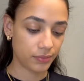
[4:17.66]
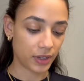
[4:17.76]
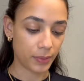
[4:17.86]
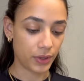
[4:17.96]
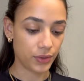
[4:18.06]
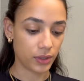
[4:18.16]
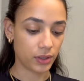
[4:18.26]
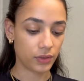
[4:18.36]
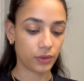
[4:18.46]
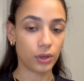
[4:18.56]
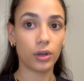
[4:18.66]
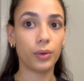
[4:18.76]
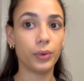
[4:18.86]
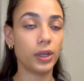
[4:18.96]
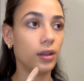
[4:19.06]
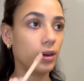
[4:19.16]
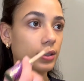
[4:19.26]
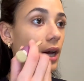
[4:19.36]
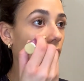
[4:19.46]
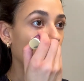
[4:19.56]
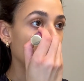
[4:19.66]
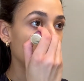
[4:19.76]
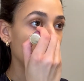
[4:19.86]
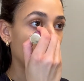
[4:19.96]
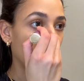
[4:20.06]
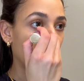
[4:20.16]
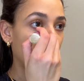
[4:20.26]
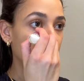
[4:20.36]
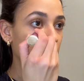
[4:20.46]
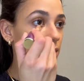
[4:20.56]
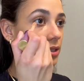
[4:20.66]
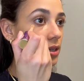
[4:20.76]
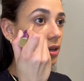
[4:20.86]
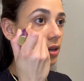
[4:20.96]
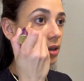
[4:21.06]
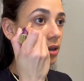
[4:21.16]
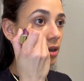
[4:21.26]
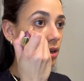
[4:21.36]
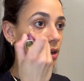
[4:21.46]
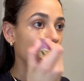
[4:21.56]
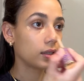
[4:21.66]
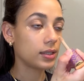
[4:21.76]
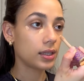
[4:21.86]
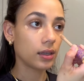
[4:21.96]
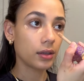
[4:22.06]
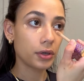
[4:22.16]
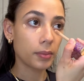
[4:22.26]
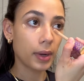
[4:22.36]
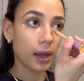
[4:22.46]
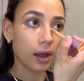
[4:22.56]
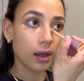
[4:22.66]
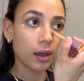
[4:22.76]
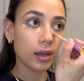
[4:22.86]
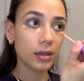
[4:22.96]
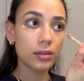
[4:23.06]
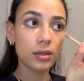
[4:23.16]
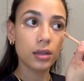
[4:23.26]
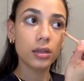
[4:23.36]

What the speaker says: I've been using this for a really long time. So I just conceal under my eyes,